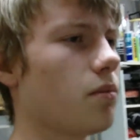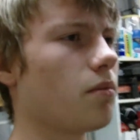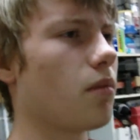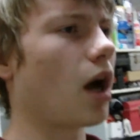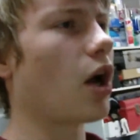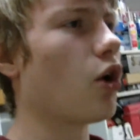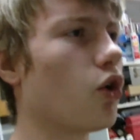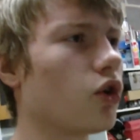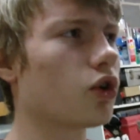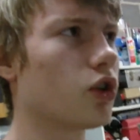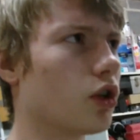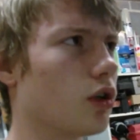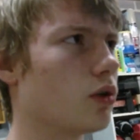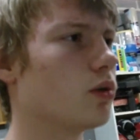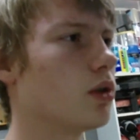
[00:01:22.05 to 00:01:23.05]
my
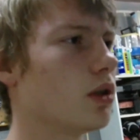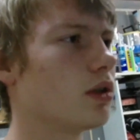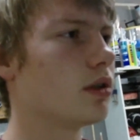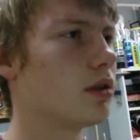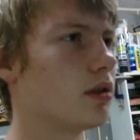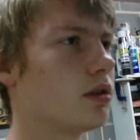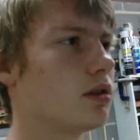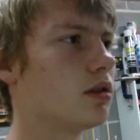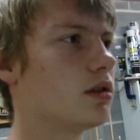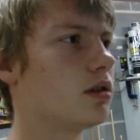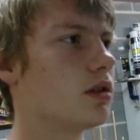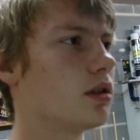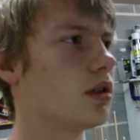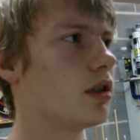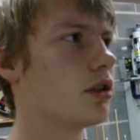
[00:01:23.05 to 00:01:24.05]
uncle
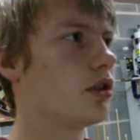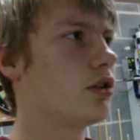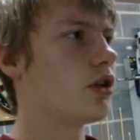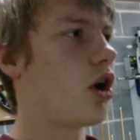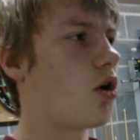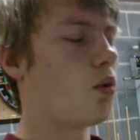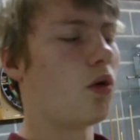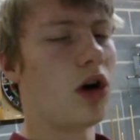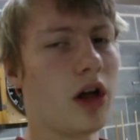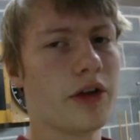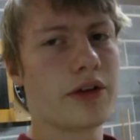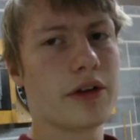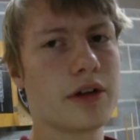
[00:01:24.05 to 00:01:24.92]
got one.